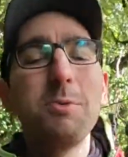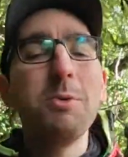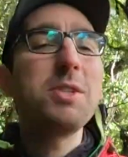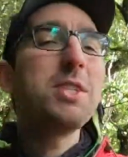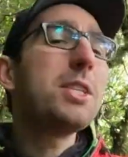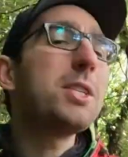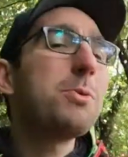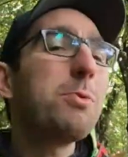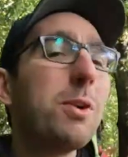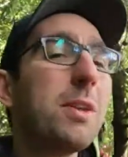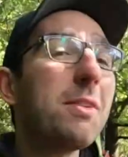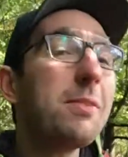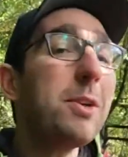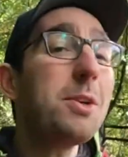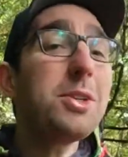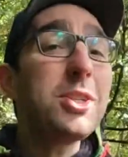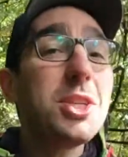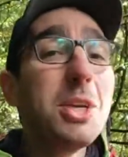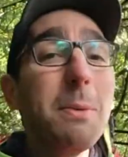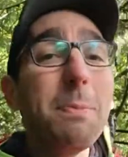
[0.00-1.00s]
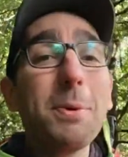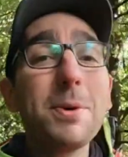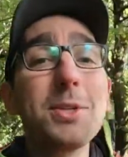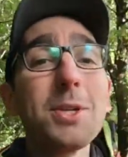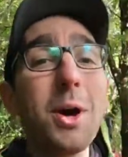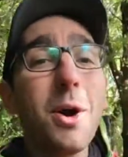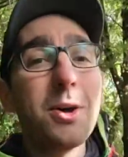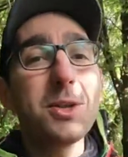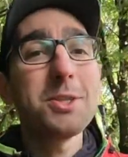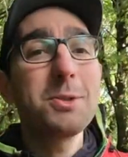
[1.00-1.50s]
which is one of the cheapest
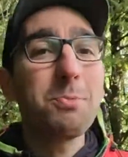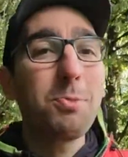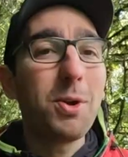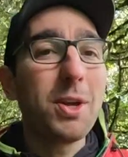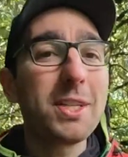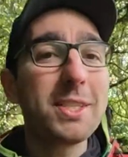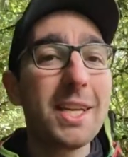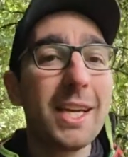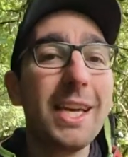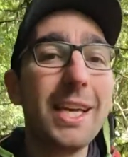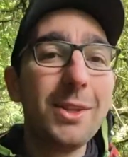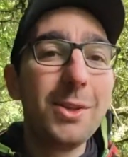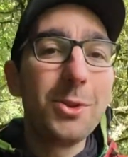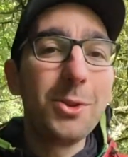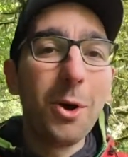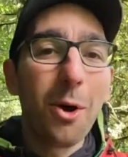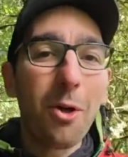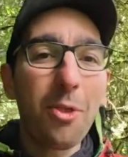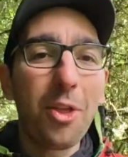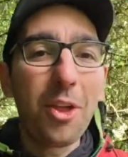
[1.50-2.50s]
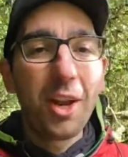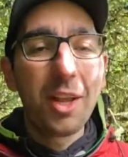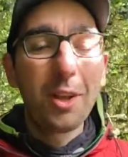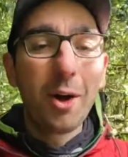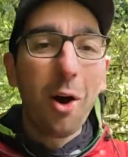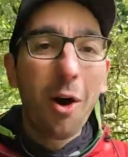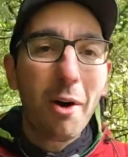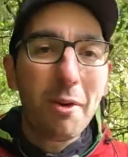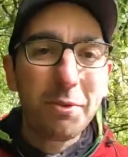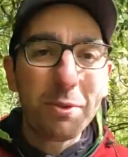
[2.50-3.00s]
hot springs in the northern end
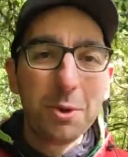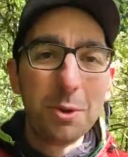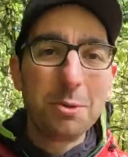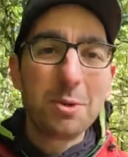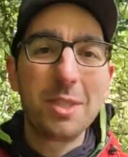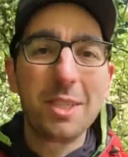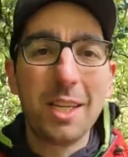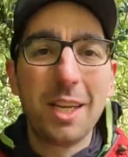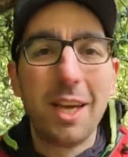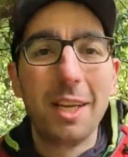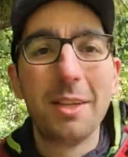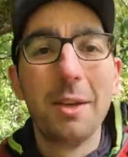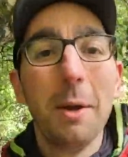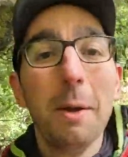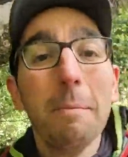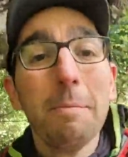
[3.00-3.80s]
of New Zealand.